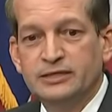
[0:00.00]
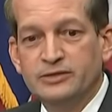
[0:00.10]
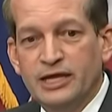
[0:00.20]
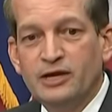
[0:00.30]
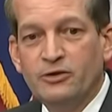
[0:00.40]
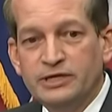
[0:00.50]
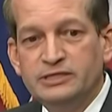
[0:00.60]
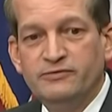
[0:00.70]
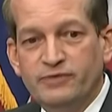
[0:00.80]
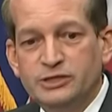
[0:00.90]
They are
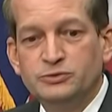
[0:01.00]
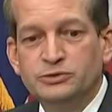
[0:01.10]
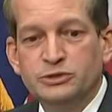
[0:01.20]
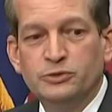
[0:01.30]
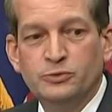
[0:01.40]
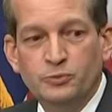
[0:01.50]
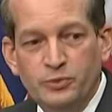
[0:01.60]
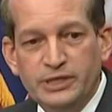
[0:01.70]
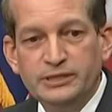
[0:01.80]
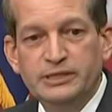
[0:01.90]
individuals who
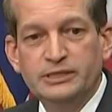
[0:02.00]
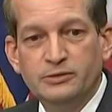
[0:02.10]
really,